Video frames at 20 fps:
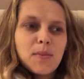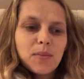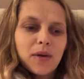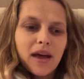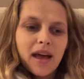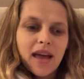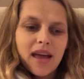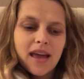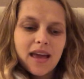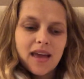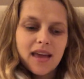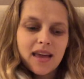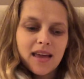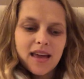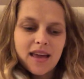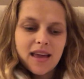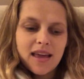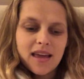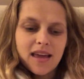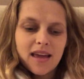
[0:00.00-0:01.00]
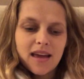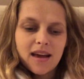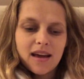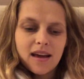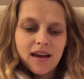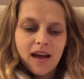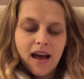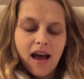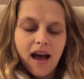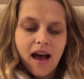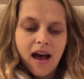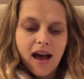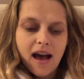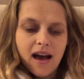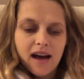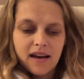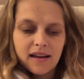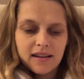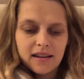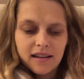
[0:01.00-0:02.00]
But he
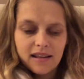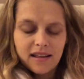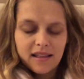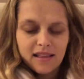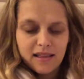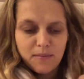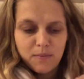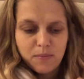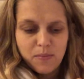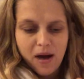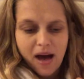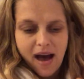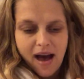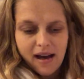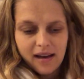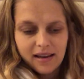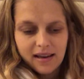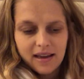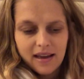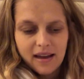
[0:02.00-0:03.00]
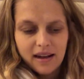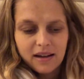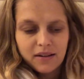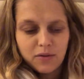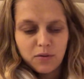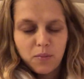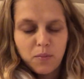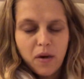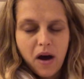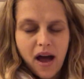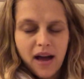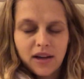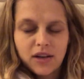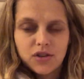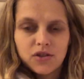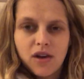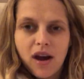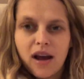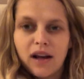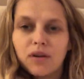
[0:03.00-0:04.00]
had in the back, he had a little bike
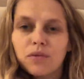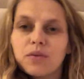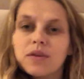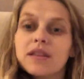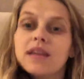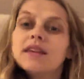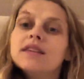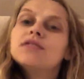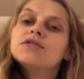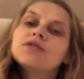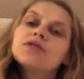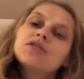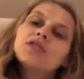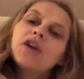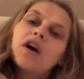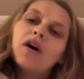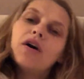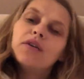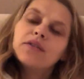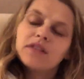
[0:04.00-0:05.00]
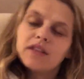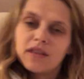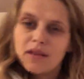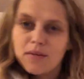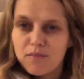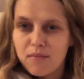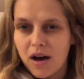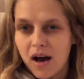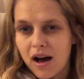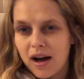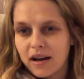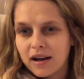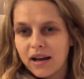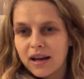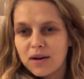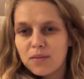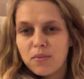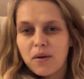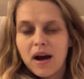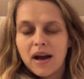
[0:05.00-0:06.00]
trailer with his 2 girls, and then Mark
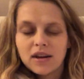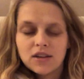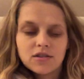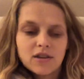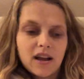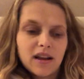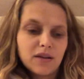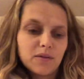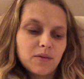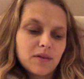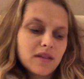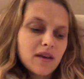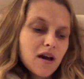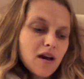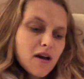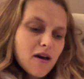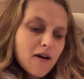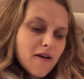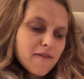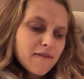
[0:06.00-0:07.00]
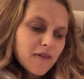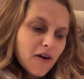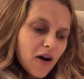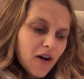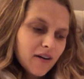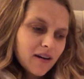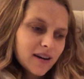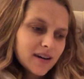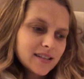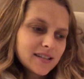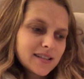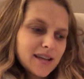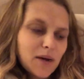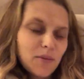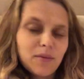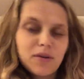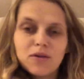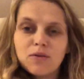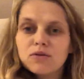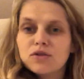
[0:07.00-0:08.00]
had a bike trailer with Forrest,
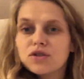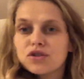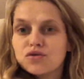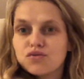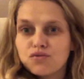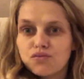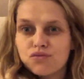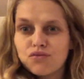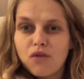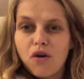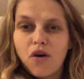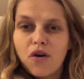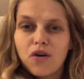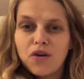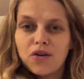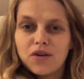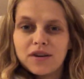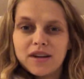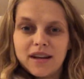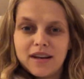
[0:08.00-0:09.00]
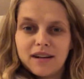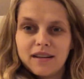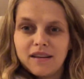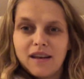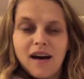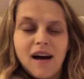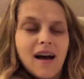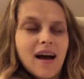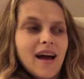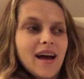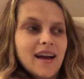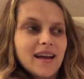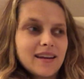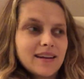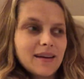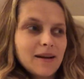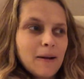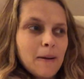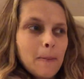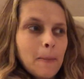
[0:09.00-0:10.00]
and we all just rode in a
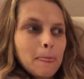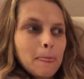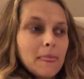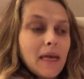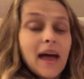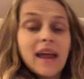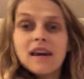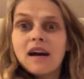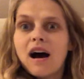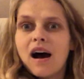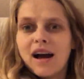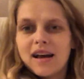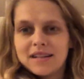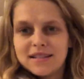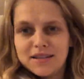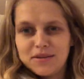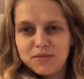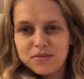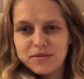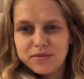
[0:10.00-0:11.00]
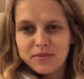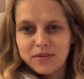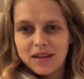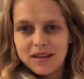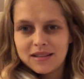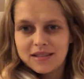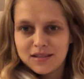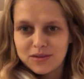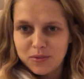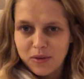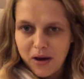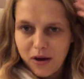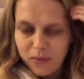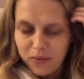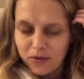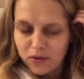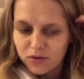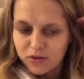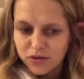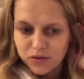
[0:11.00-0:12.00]
line. And Izzy was with us as well, and
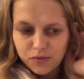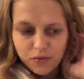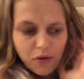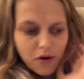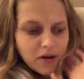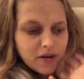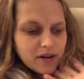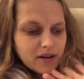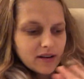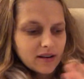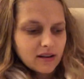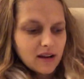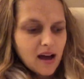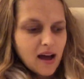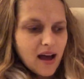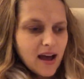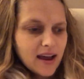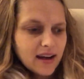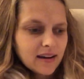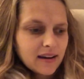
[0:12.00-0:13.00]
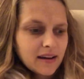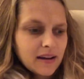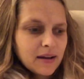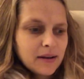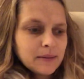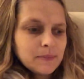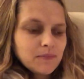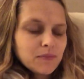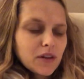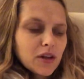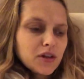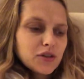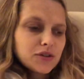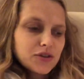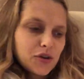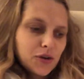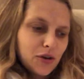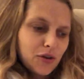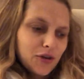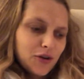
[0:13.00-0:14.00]
we all just rode in a line
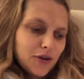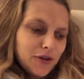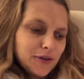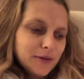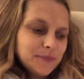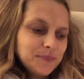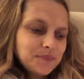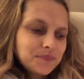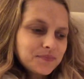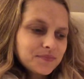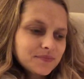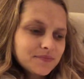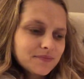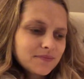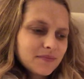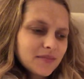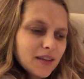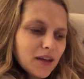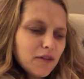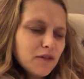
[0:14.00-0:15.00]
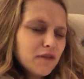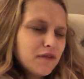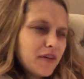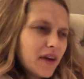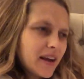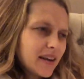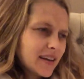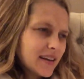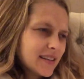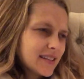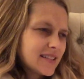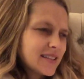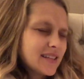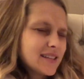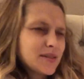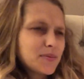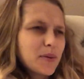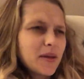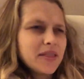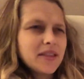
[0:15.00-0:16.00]
to Venice and
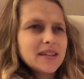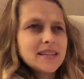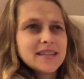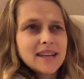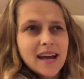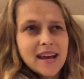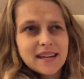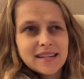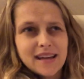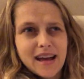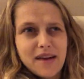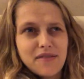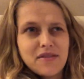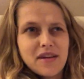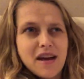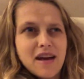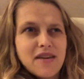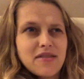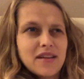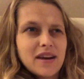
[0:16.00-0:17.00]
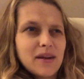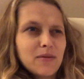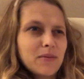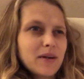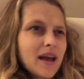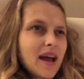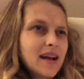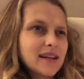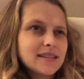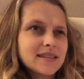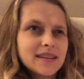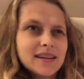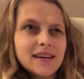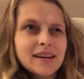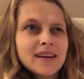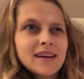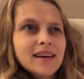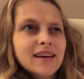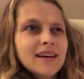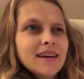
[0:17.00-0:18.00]
spent the day down there. And then we had to
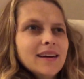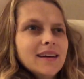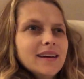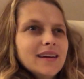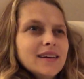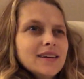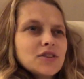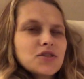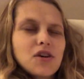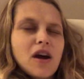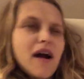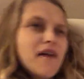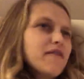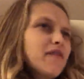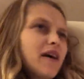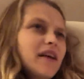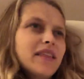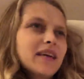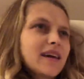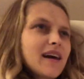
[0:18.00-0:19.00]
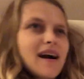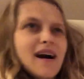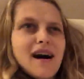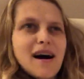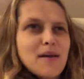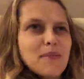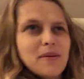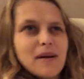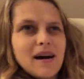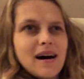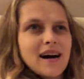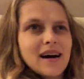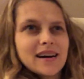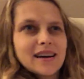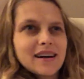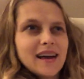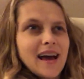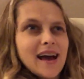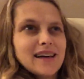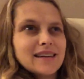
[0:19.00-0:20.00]
try and find the car park,
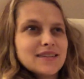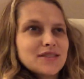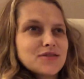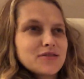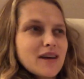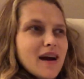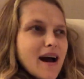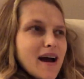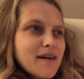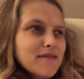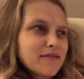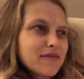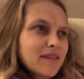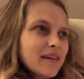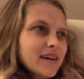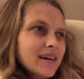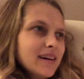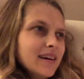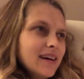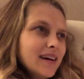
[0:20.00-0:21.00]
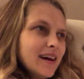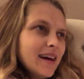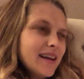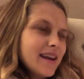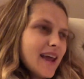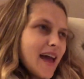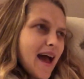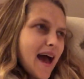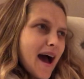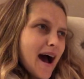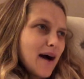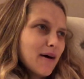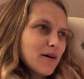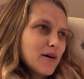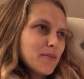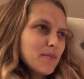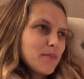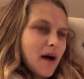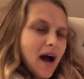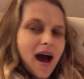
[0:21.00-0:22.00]
and I had to drive an
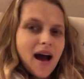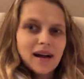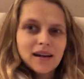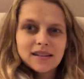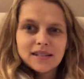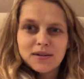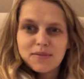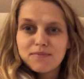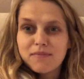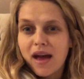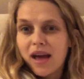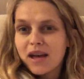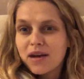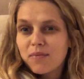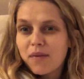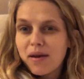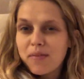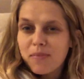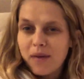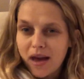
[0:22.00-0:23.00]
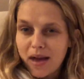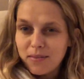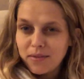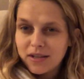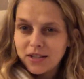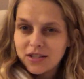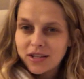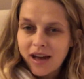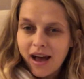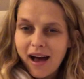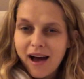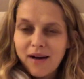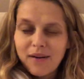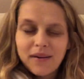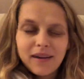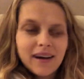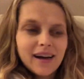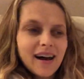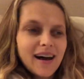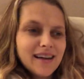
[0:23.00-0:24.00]
hour back to make my baby
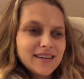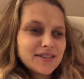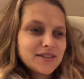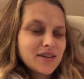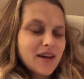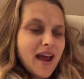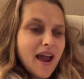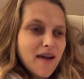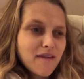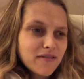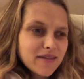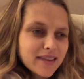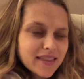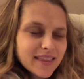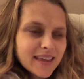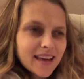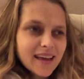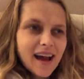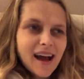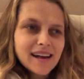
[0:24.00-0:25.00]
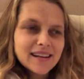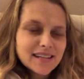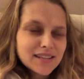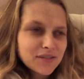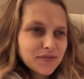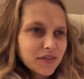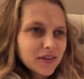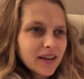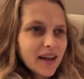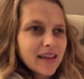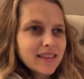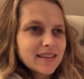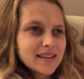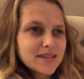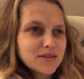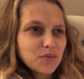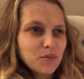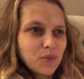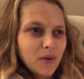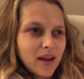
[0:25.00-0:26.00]
shower. And so everything, I just feel like
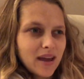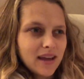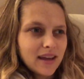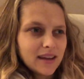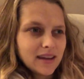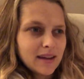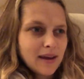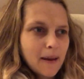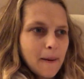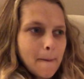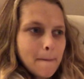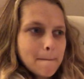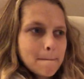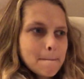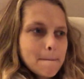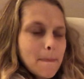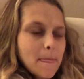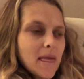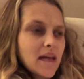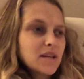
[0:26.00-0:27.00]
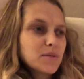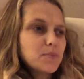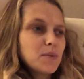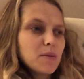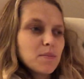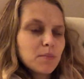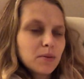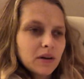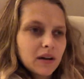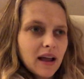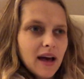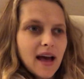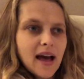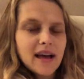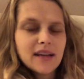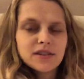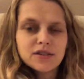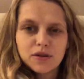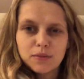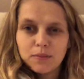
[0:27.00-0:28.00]
this week has been
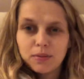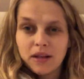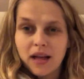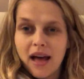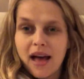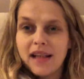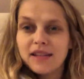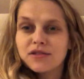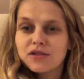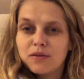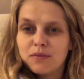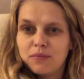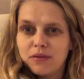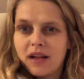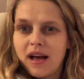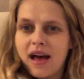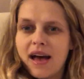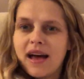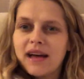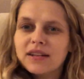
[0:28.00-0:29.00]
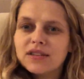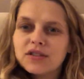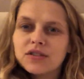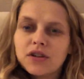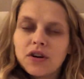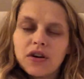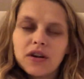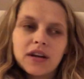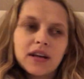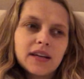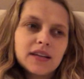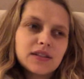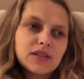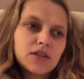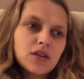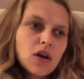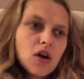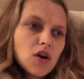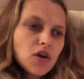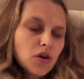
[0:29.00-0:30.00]
plans on plans on plans. So
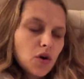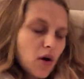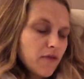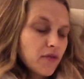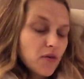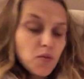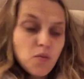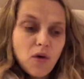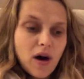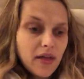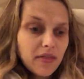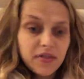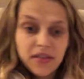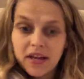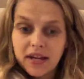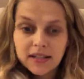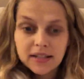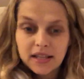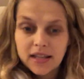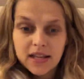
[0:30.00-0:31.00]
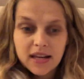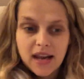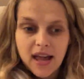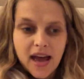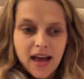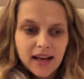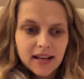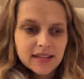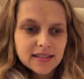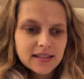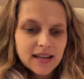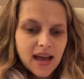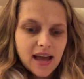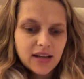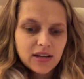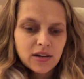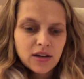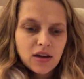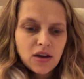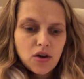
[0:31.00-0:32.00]
it's going from one thing to the next
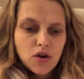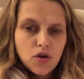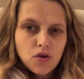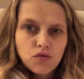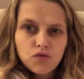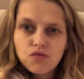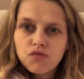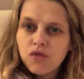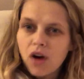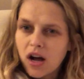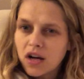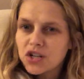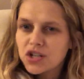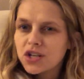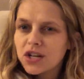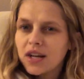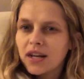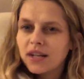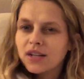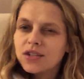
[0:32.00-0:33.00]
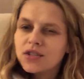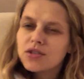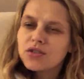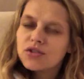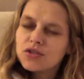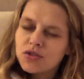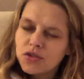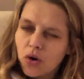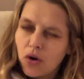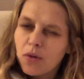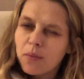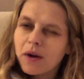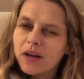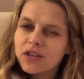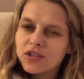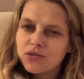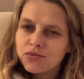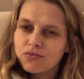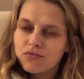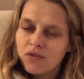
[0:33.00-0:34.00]
and rushing, just so
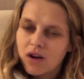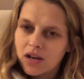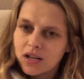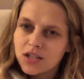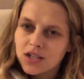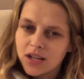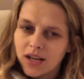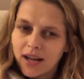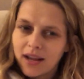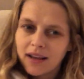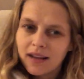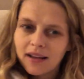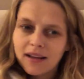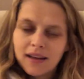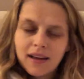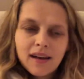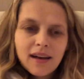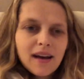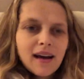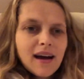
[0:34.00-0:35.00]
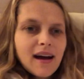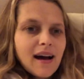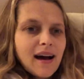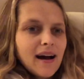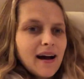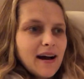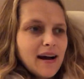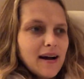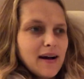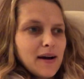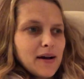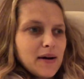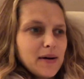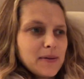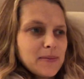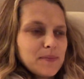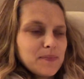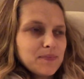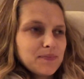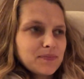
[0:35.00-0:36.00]
much rushing.
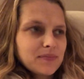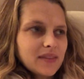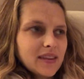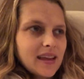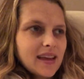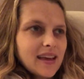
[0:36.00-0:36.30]
But